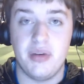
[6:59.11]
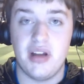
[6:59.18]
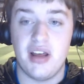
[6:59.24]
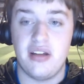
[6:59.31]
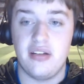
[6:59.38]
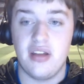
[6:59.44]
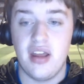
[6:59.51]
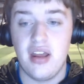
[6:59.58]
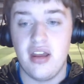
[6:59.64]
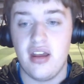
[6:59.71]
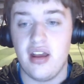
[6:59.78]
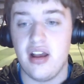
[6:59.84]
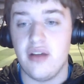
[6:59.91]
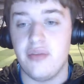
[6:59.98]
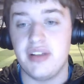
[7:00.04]
We're not
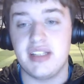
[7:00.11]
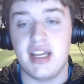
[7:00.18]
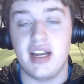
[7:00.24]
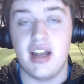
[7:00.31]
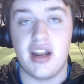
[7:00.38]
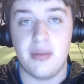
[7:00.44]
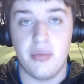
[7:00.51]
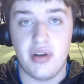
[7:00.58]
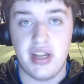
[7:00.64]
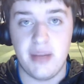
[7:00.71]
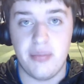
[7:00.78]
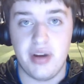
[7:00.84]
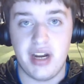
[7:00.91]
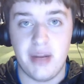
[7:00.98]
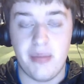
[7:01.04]
uh, risking a lot of money
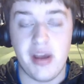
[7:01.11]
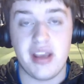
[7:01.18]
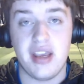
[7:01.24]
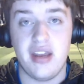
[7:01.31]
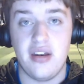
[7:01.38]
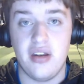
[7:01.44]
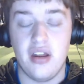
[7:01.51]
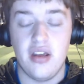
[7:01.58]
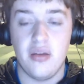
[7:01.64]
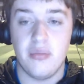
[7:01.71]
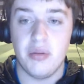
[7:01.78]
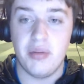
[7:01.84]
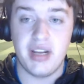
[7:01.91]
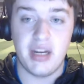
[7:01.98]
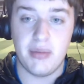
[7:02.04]
and bringing him back in.
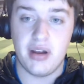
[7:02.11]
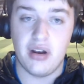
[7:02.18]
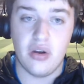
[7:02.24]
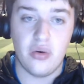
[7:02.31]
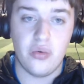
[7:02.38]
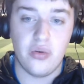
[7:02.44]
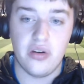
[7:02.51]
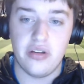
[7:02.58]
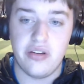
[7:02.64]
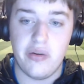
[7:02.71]
We're bringing him on loan.